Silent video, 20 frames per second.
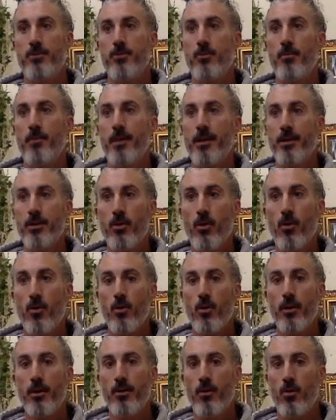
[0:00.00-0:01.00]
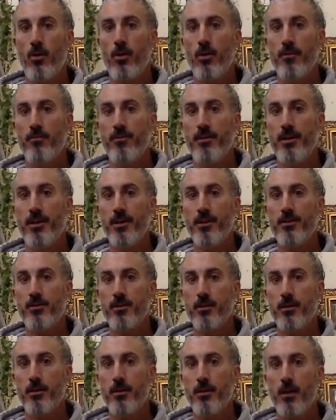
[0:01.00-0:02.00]
So my goal in all of
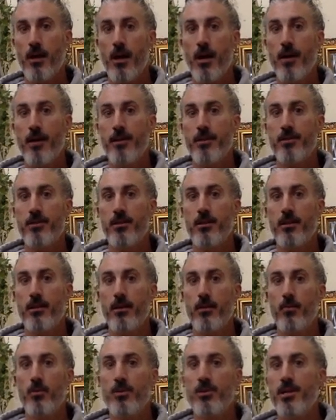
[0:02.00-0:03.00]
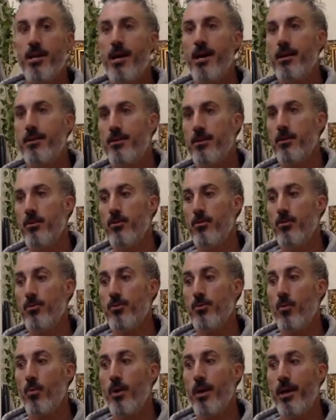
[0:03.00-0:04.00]
this, honestly, was not to
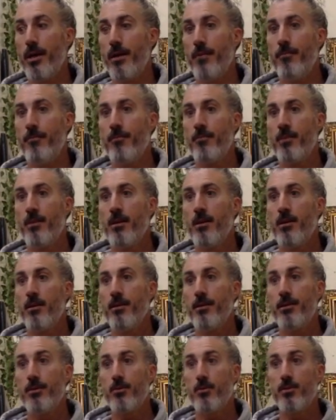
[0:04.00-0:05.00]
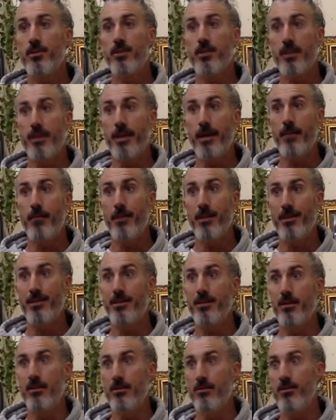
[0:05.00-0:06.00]
lose weight. This was to get
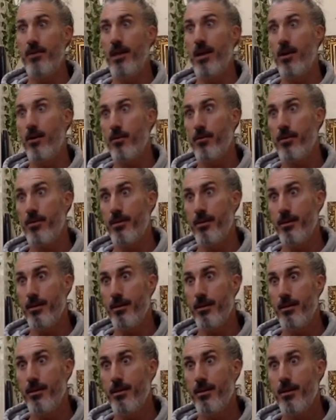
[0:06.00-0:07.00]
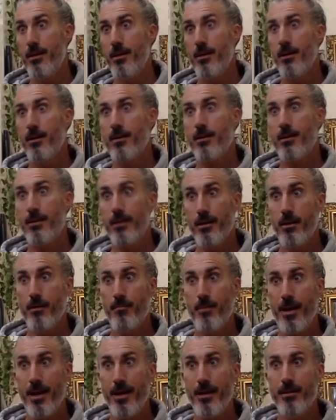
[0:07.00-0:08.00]
myself healthy, clean
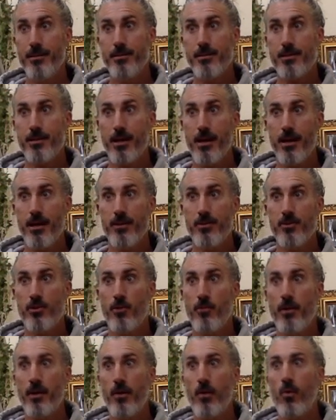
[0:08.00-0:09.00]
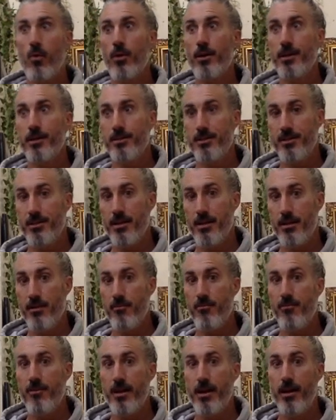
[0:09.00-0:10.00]
up my insides so my organs didn't
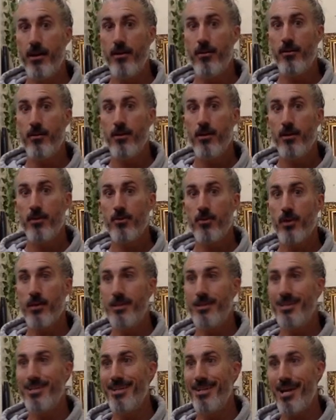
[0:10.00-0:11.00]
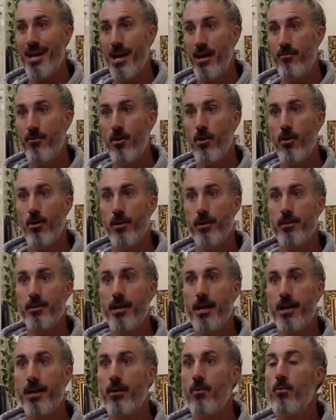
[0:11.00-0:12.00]
fail, so I didn't have a heart
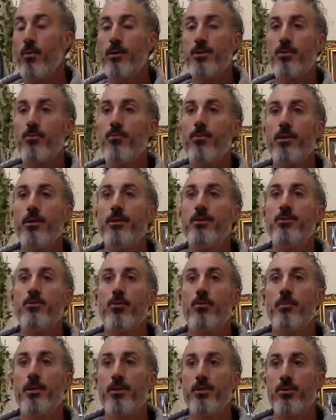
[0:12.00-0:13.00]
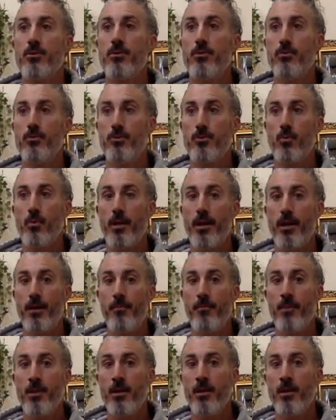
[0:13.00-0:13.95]
attack. It wasn't really so much to lose weight.